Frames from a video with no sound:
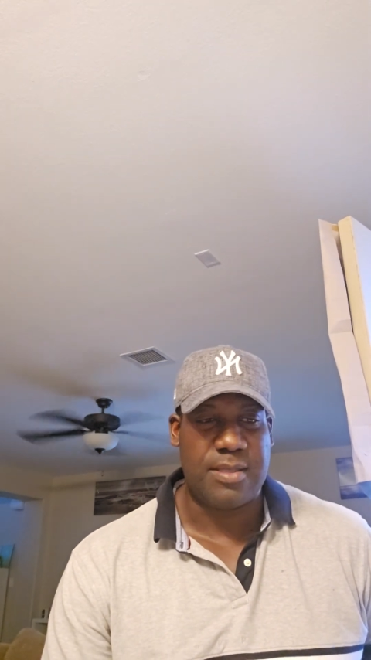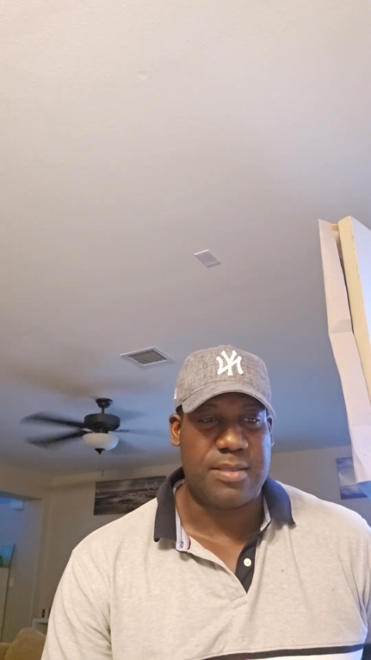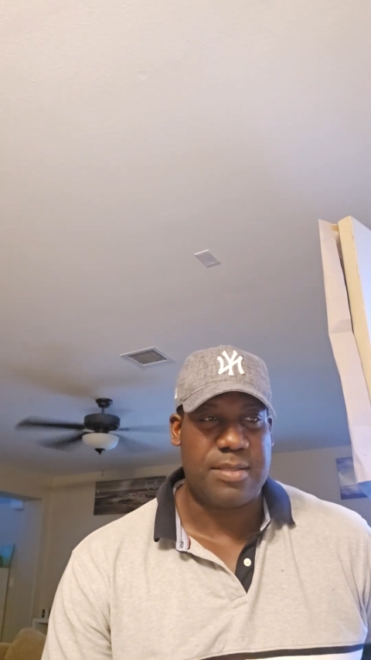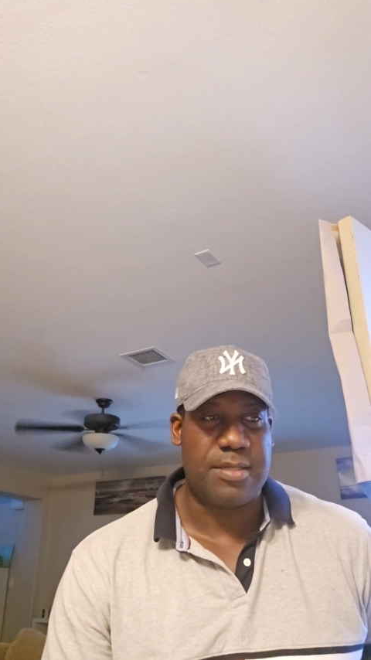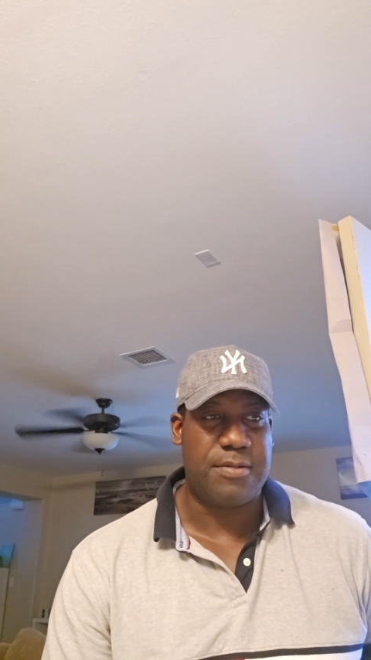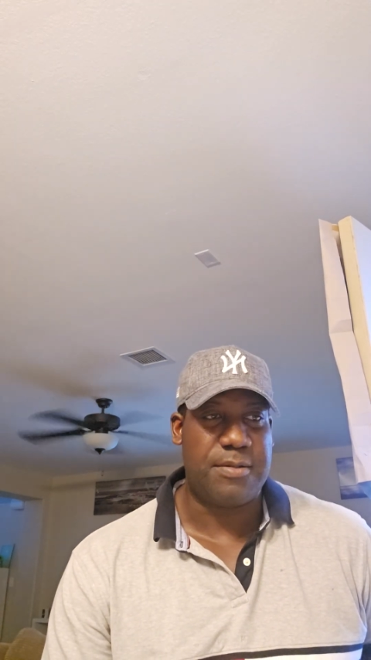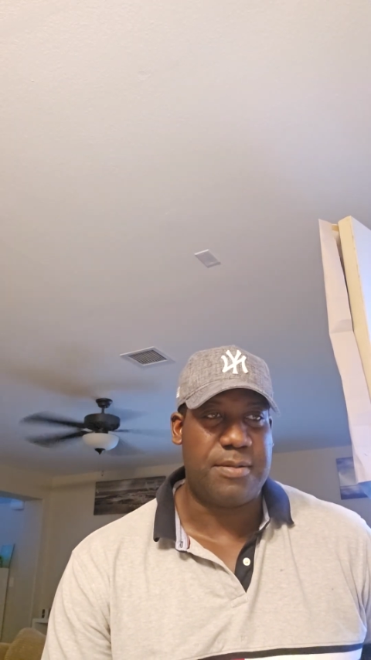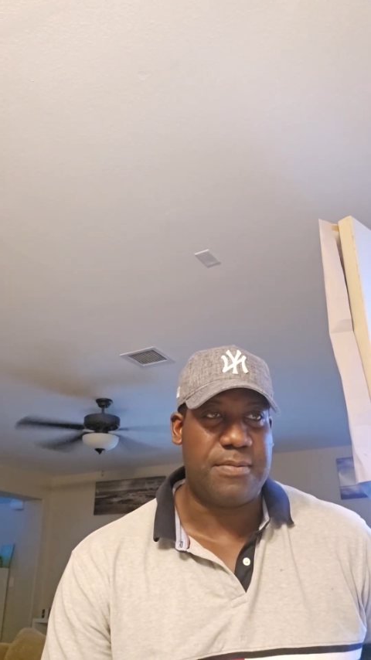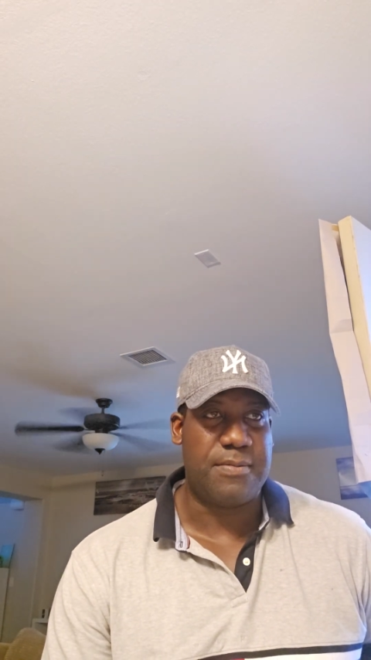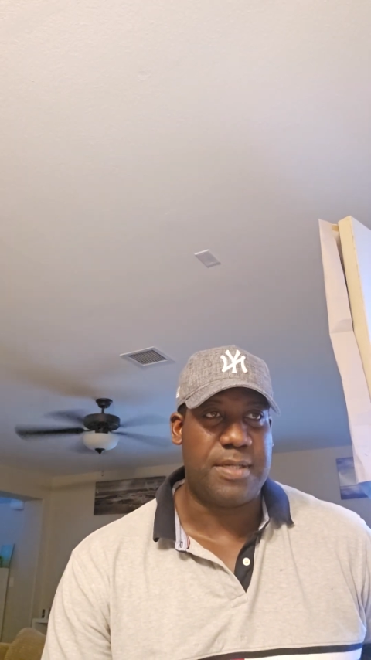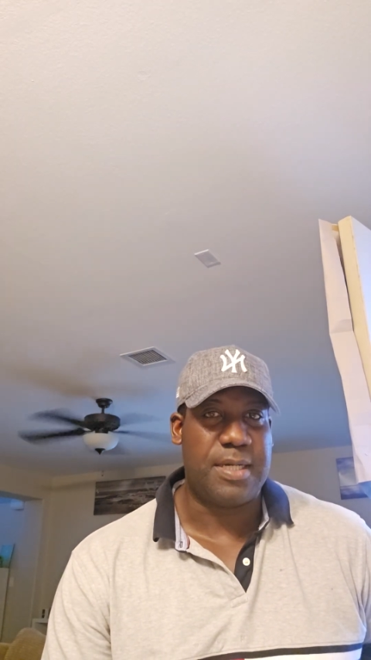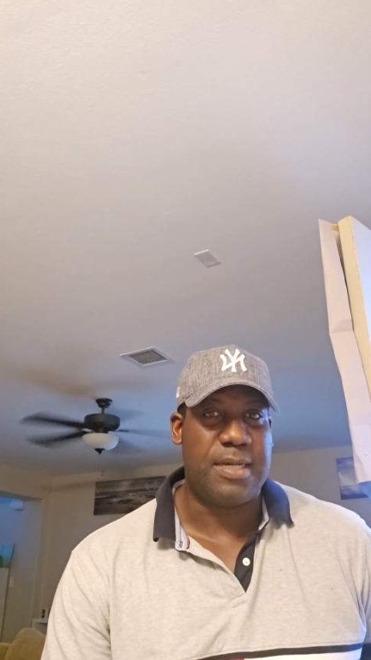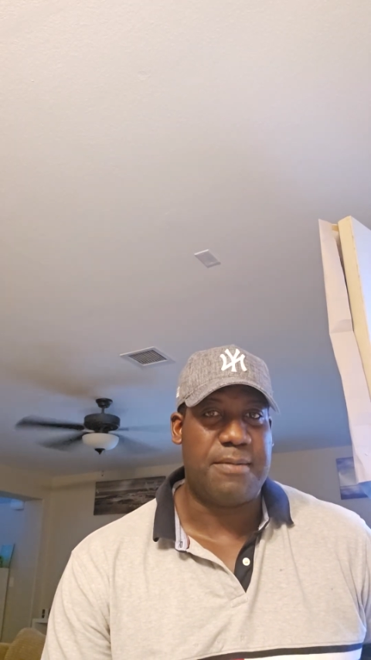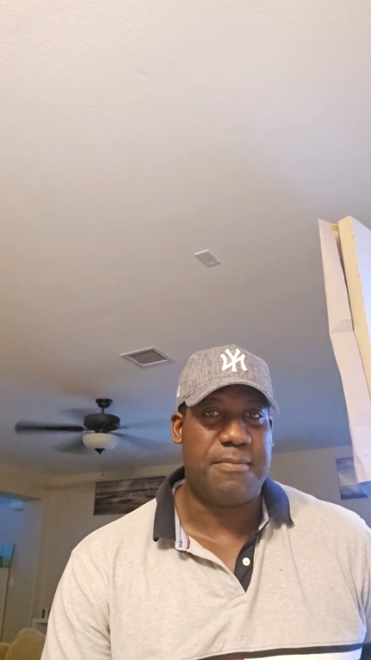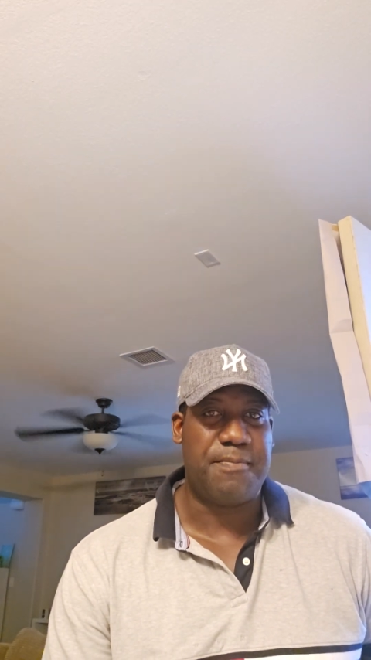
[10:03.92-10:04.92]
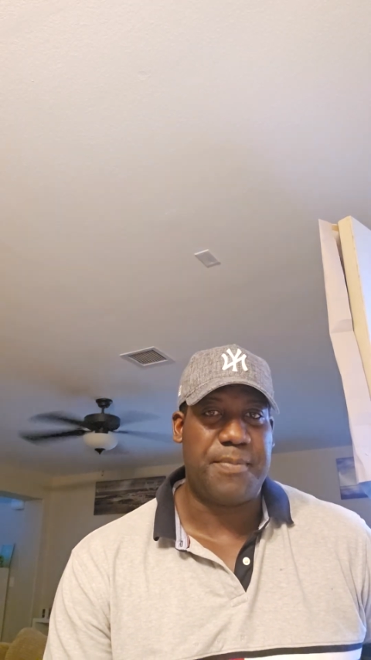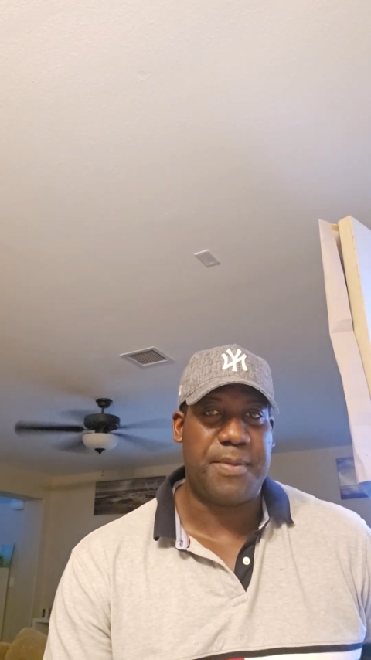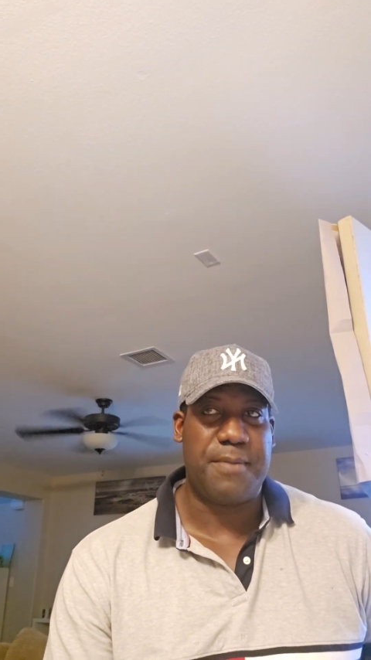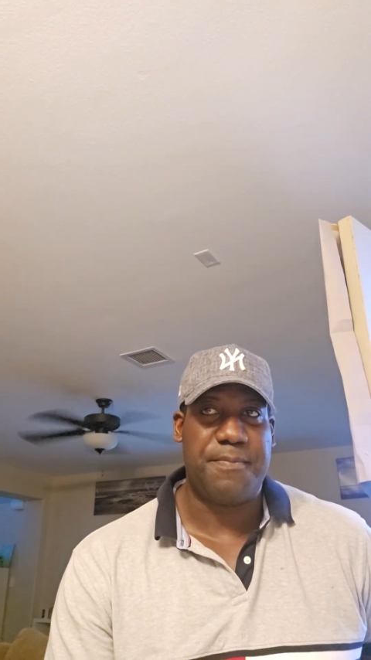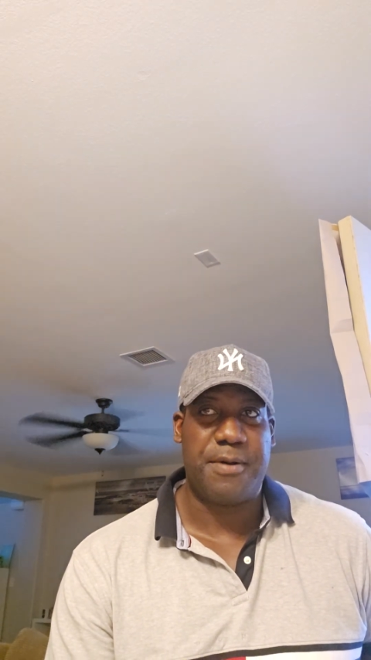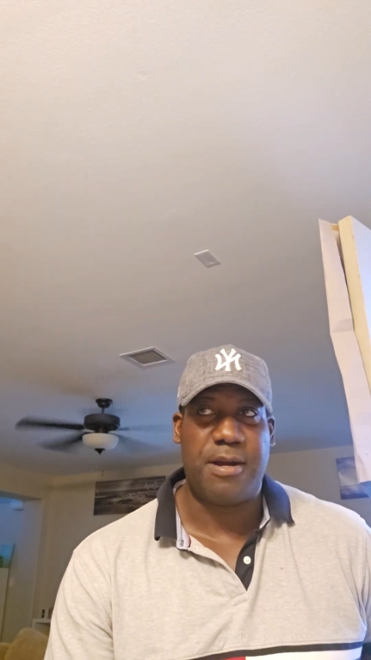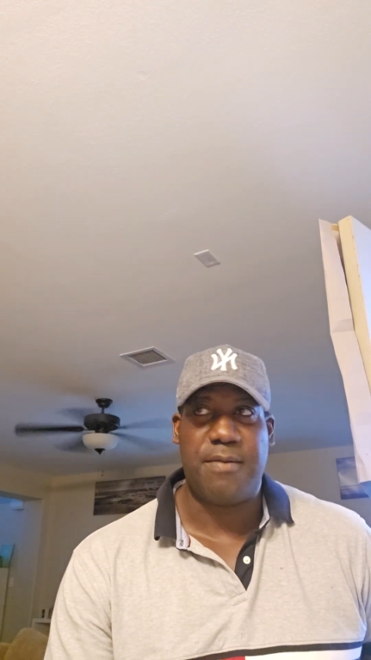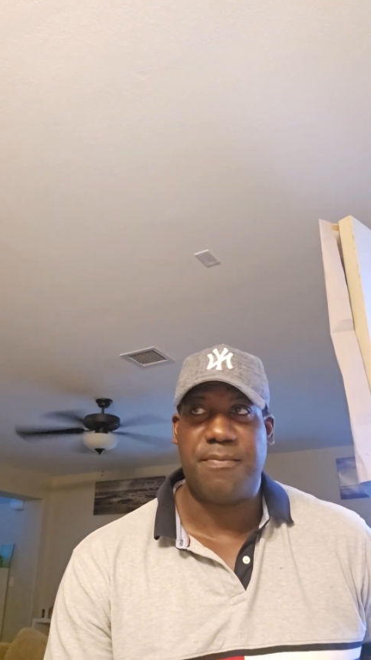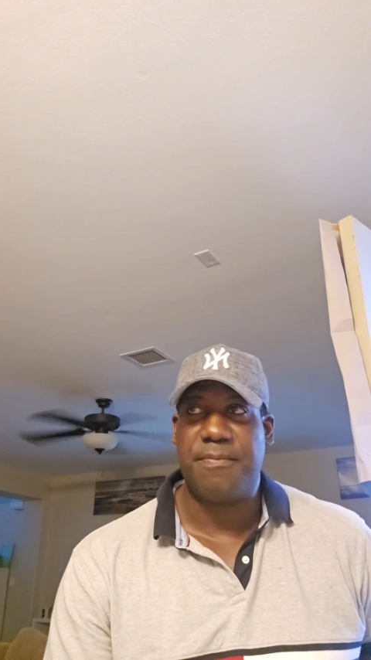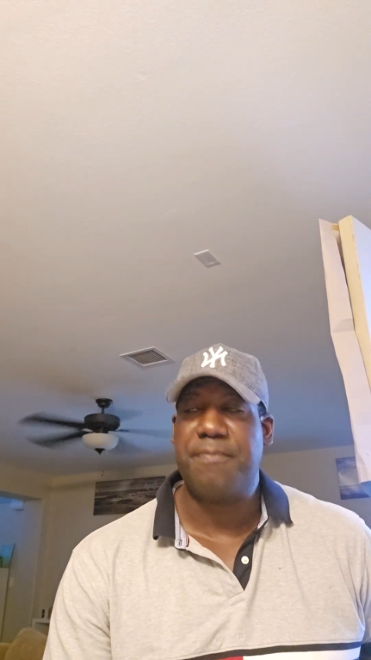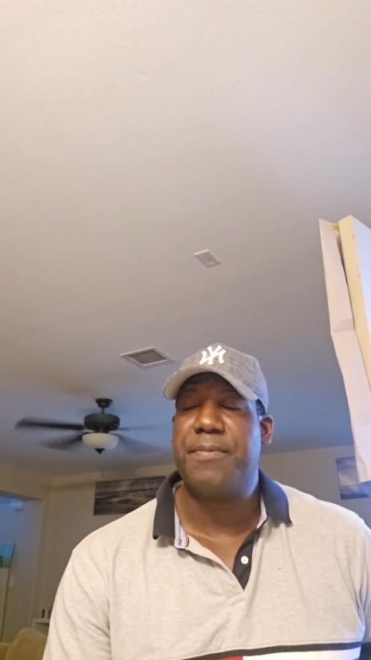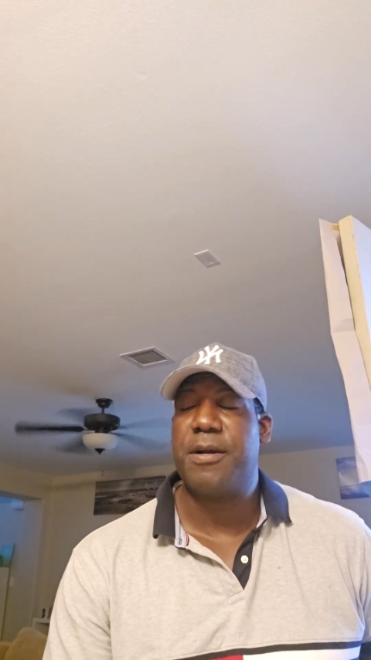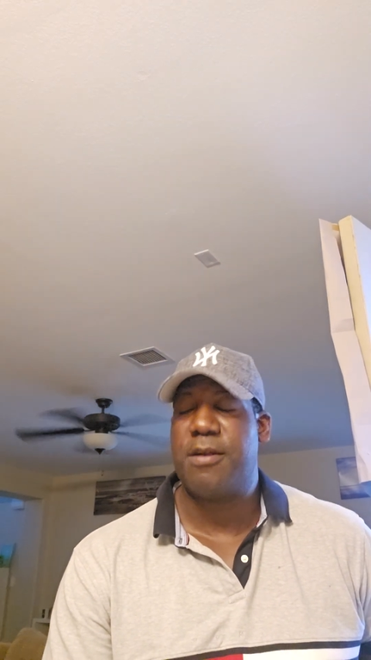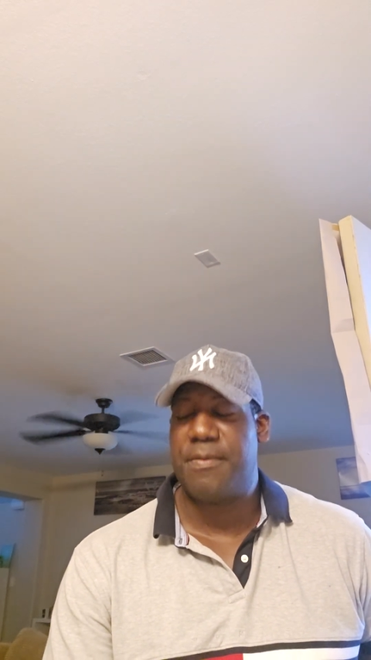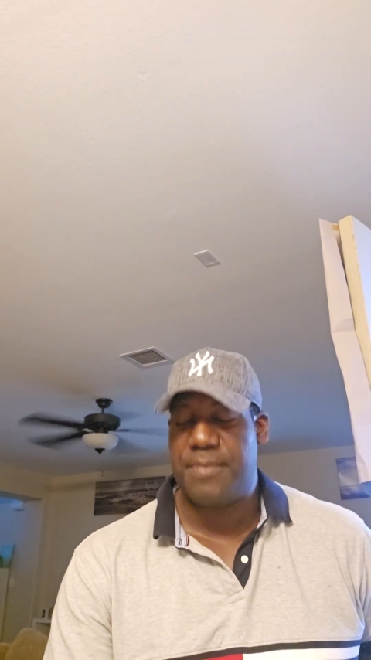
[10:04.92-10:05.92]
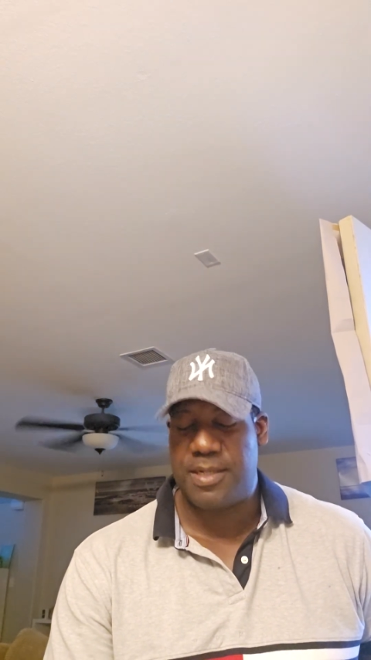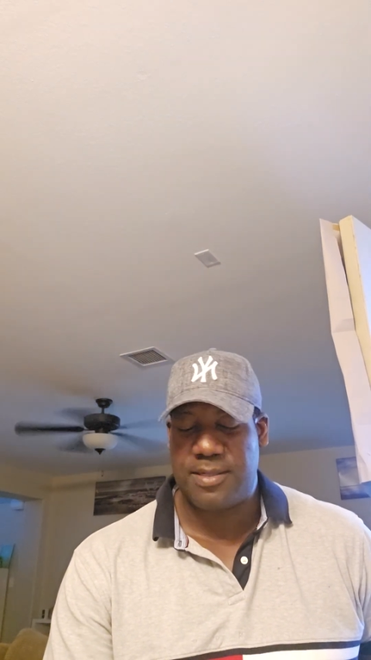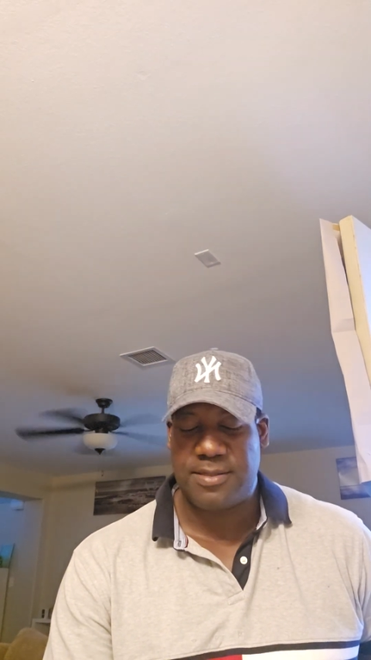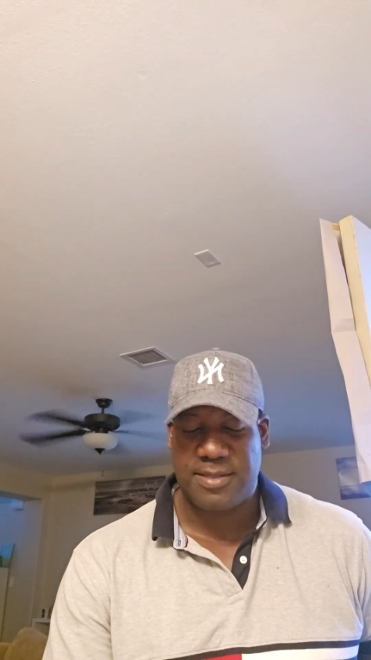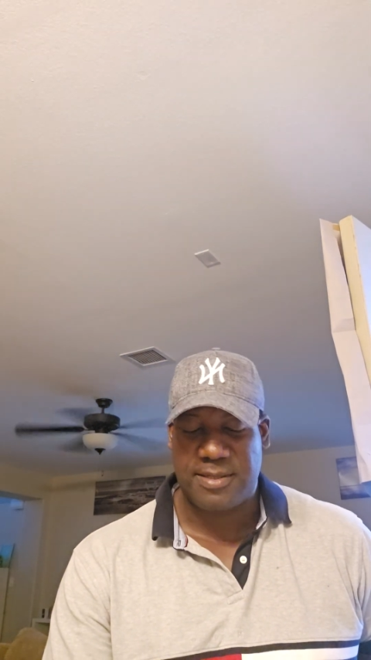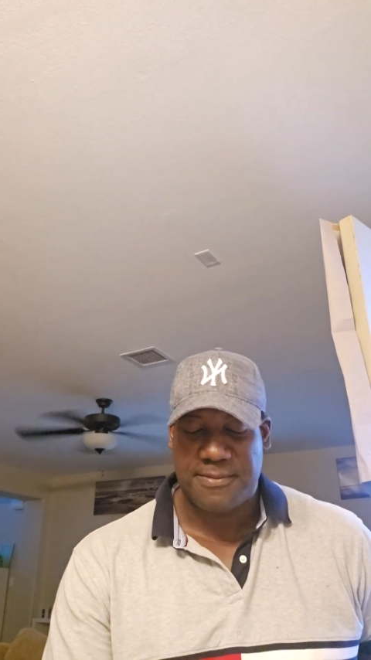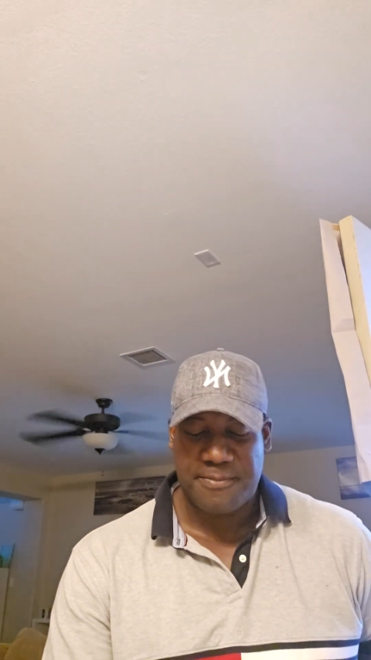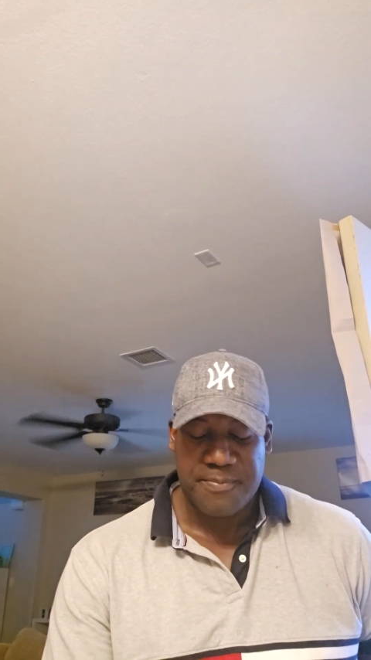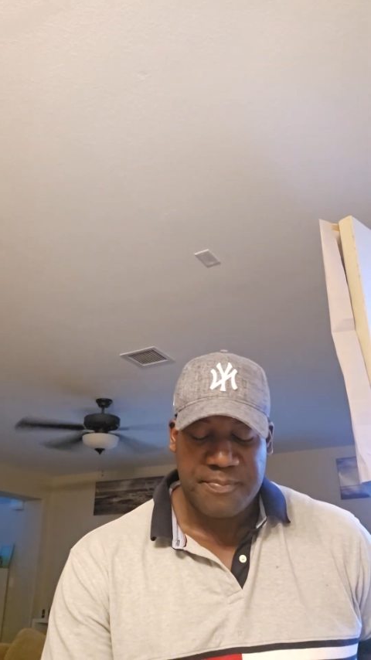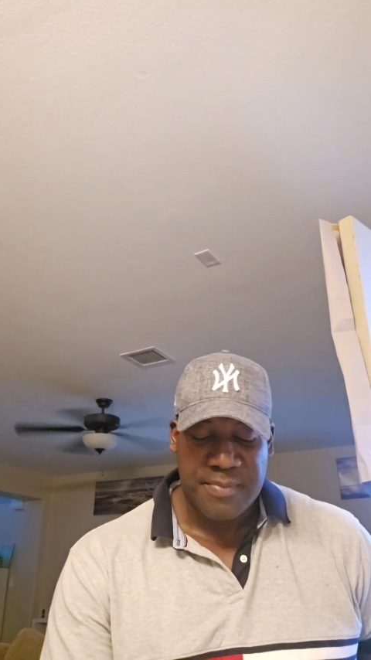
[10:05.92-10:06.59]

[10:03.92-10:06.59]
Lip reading: certain parameters,